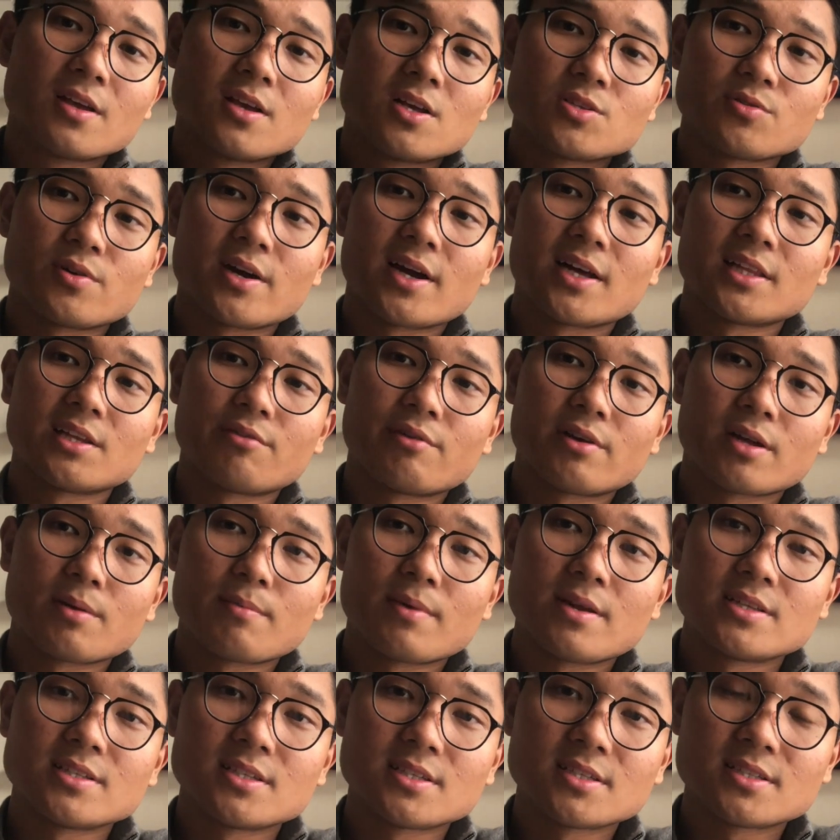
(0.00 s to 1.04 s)
So I highly
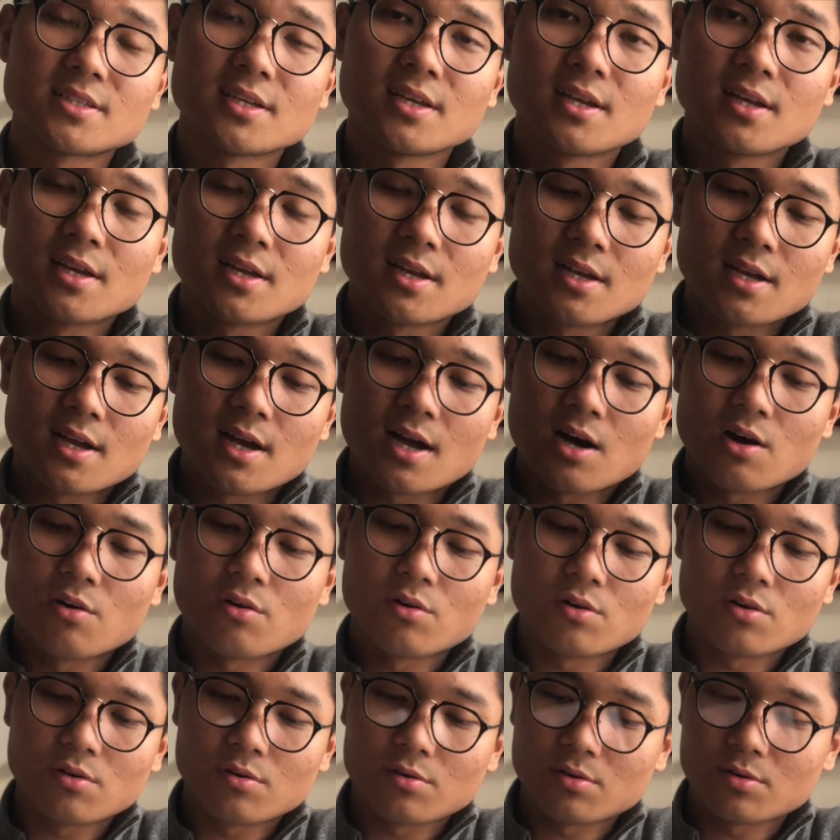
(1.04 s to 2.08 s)
recommend it. I
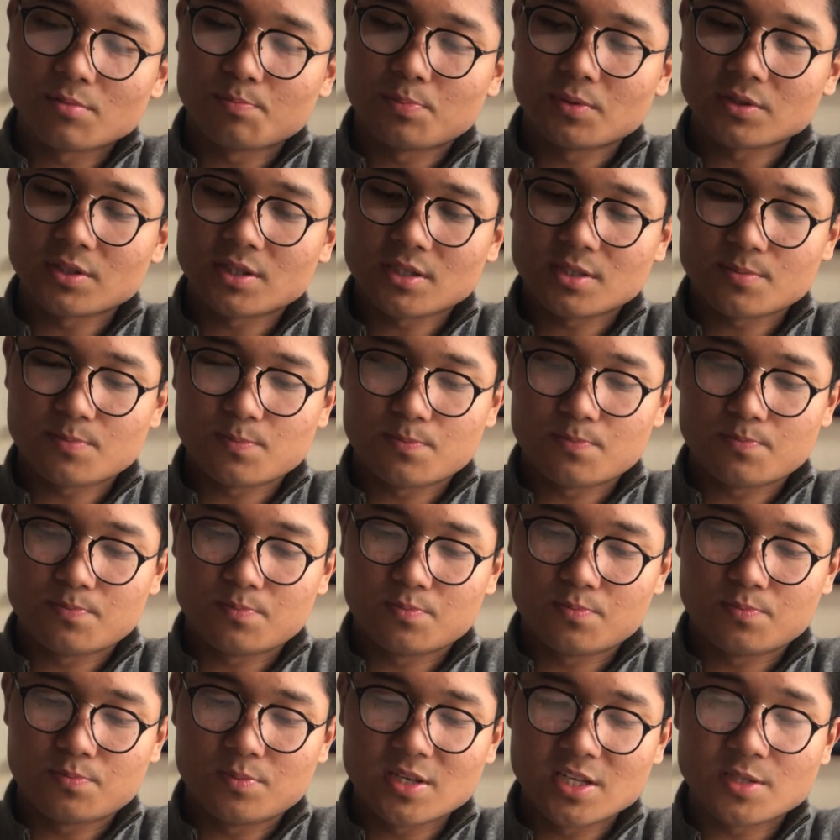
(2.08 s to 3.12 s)
will put
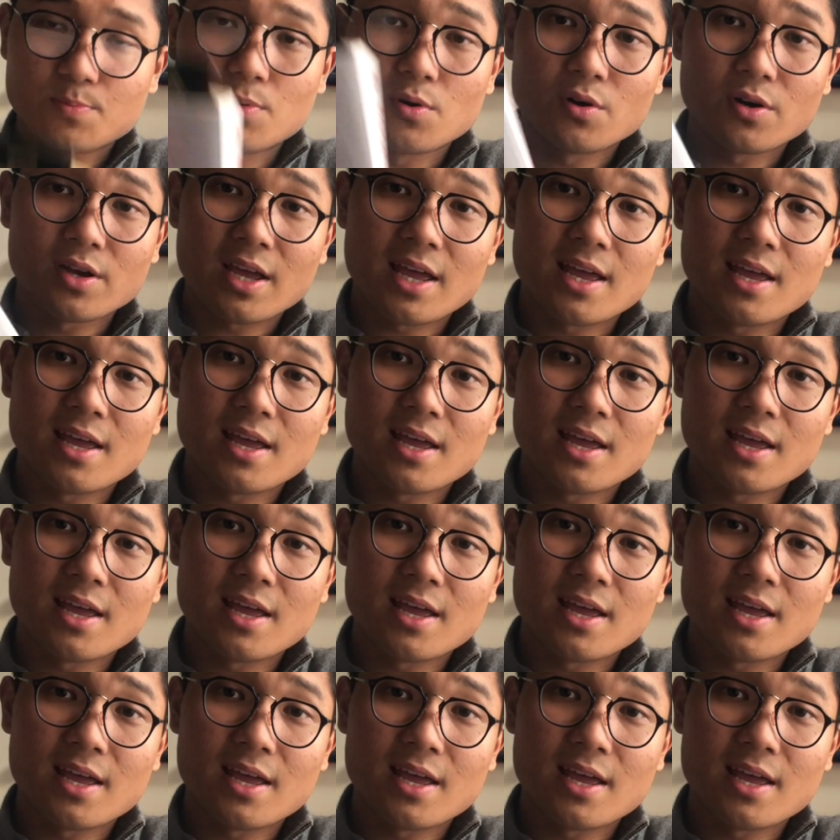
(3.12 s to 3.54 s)
this book